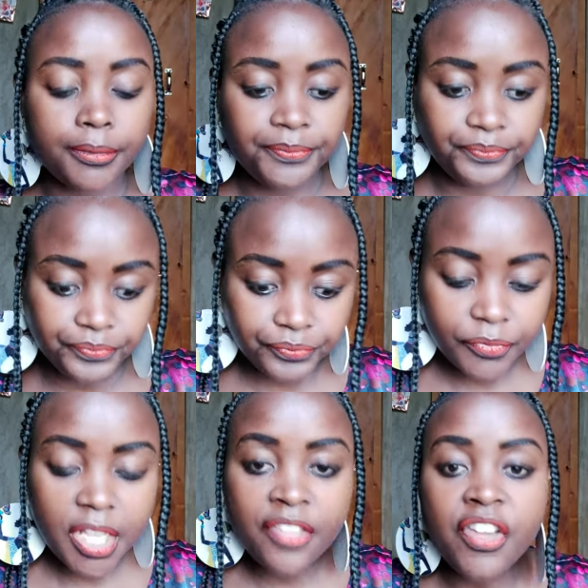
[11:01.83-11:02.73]

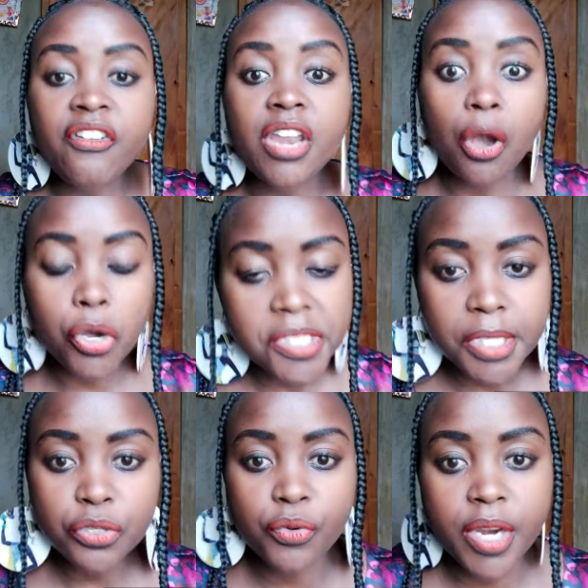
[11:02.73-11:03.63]
in a
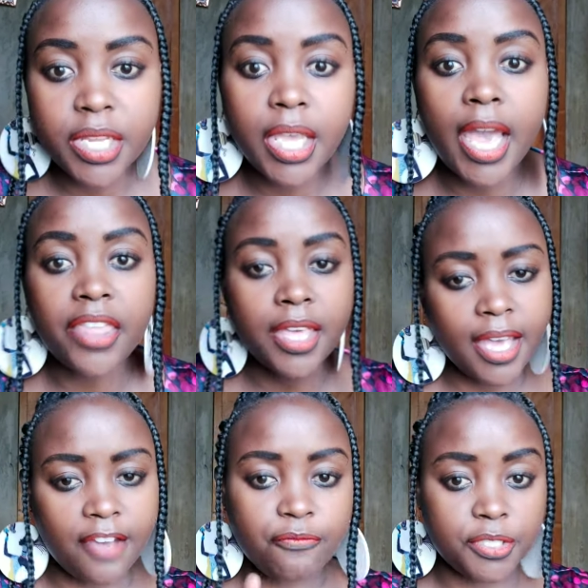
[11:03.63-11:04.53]
concert already. I think
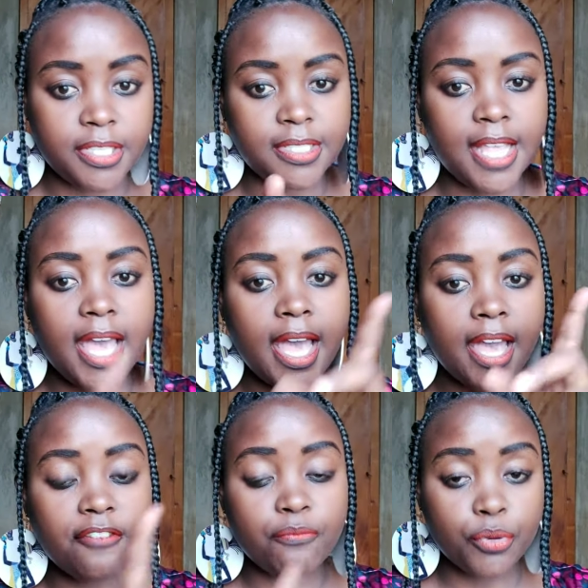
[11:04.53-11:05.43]
I have
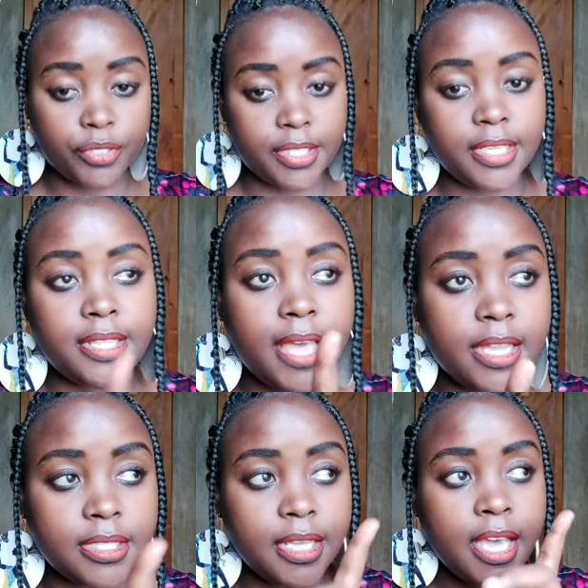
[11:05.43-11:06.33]
posted
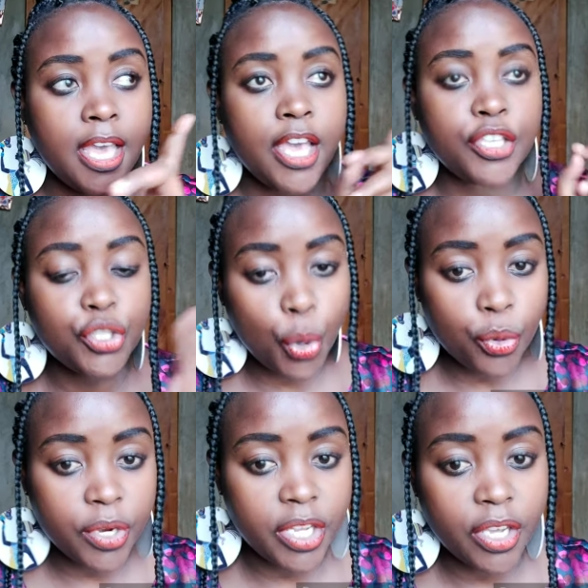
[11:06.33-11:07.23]
that
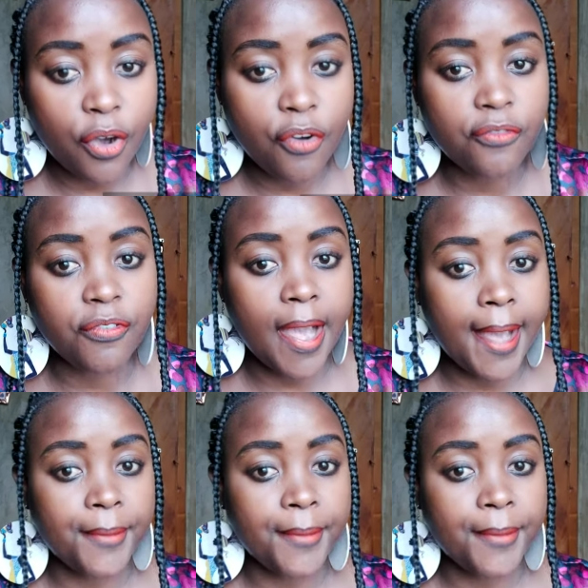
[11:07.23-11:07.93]
story of,